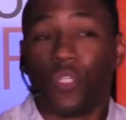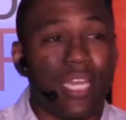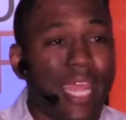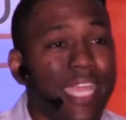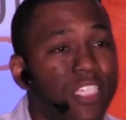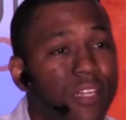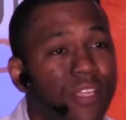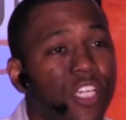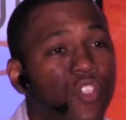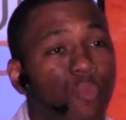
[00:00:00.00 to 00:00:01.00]
to the nation
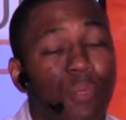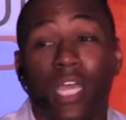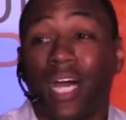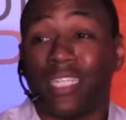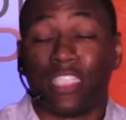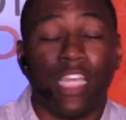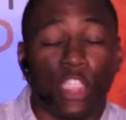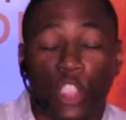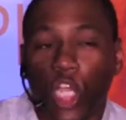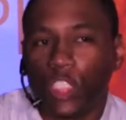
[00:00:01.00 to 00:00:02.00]
of Israel
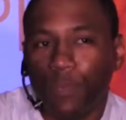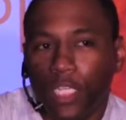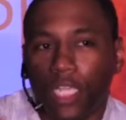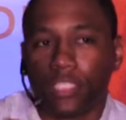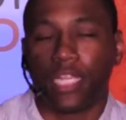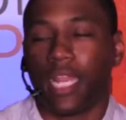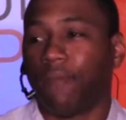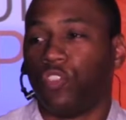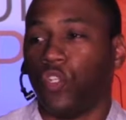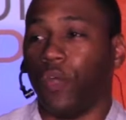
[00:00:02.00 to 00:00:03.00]
just because they
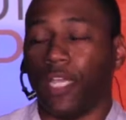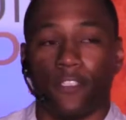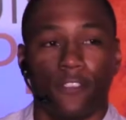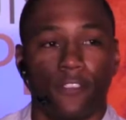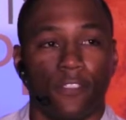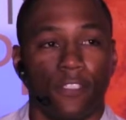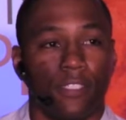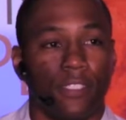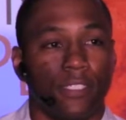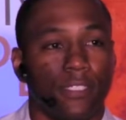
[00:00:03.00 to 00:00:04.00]
didn't have joy.
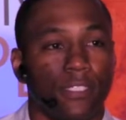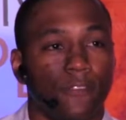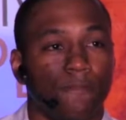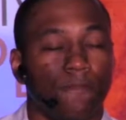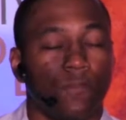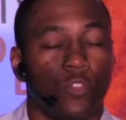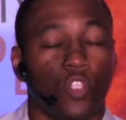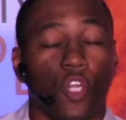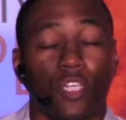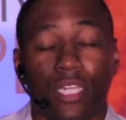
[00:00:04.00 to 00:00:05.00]

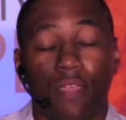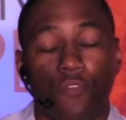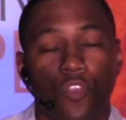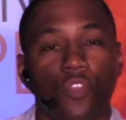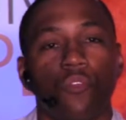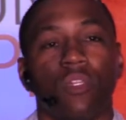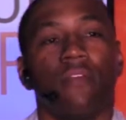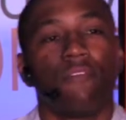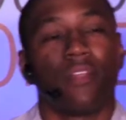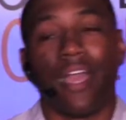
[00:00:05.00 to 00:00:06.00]
Church, if you
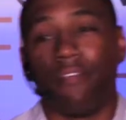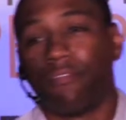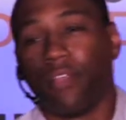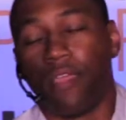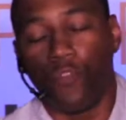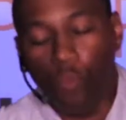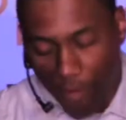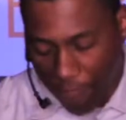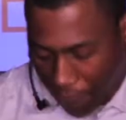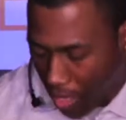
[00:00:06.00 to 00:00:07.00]
live life, if
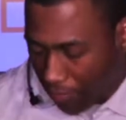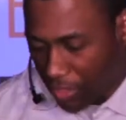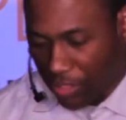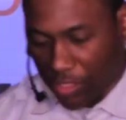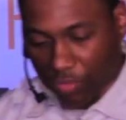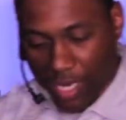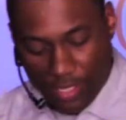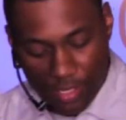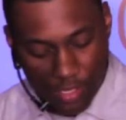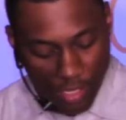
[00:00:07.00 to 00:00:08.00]
you are all of Jesus
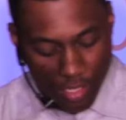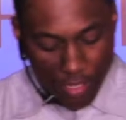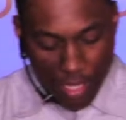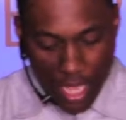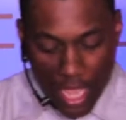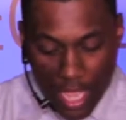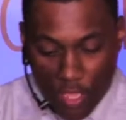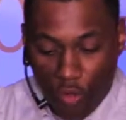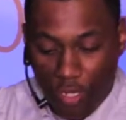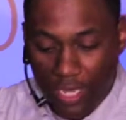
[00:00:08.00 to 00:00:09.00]
Christ,
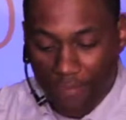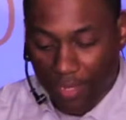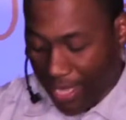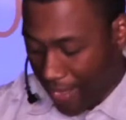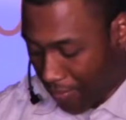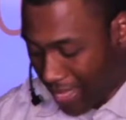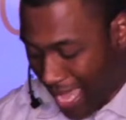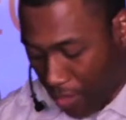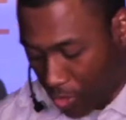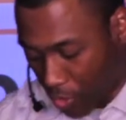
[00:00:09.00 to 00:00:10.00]
and you're living life
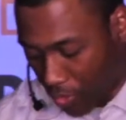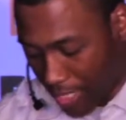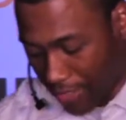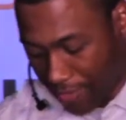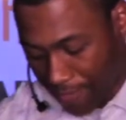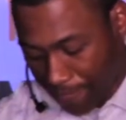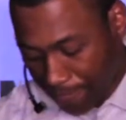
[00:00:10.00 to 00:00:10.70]
without joy,